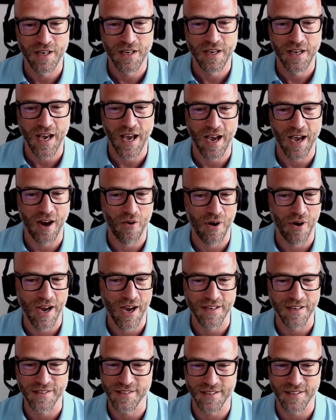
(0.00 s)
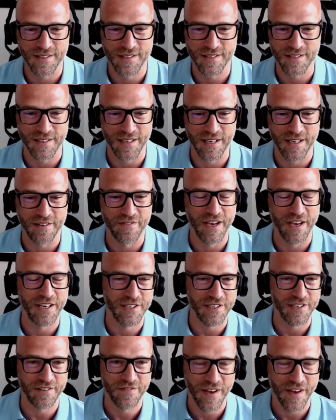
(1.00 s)
How has this
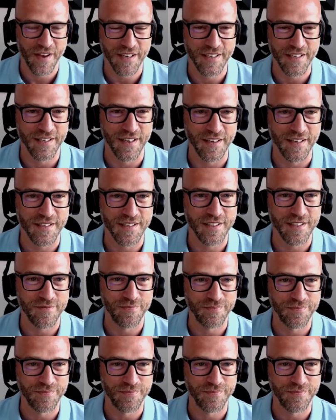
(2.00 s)
innovation affected us?